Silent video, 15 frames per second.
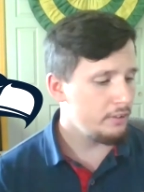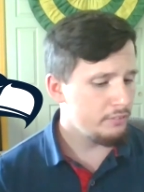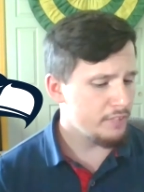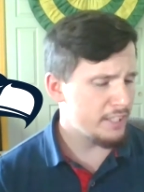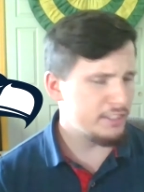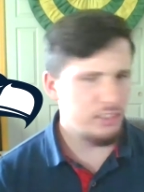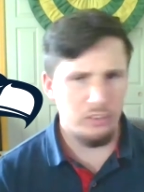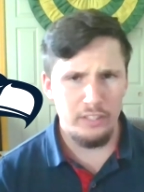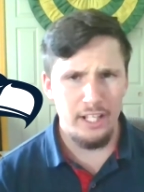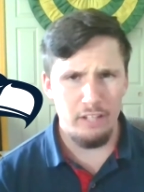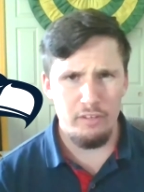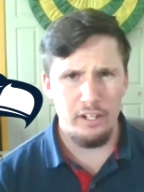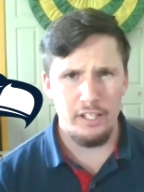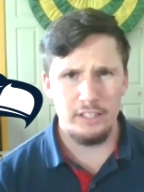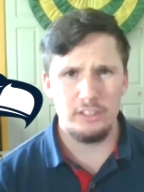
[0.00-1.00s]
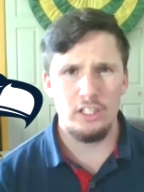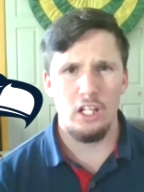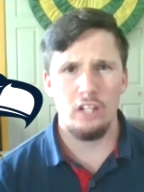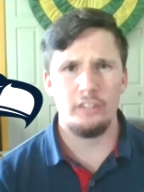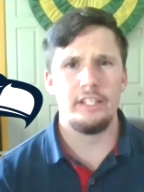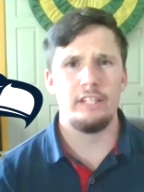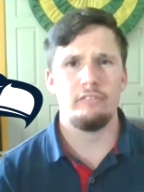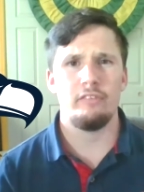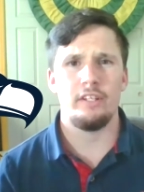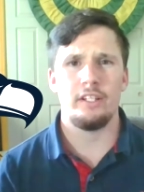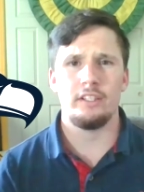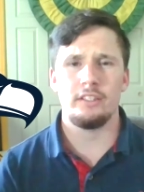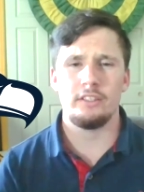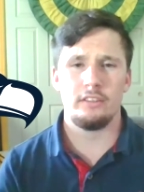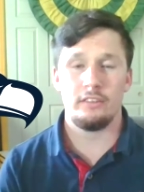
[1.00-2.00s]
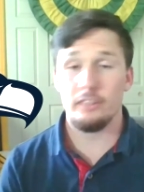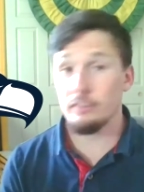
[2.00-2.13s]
they still got very solid defense.